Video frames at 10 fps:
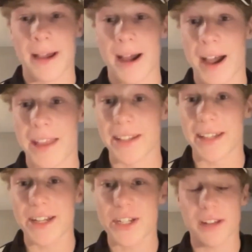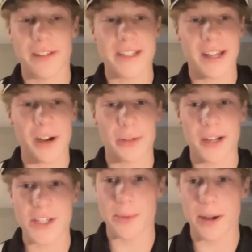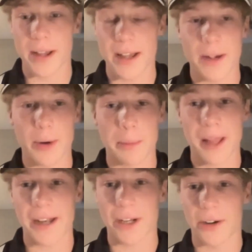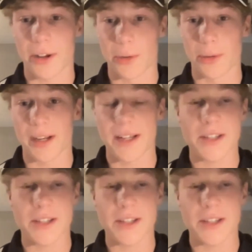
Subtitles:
And then next year for TRS, we're planning on it already.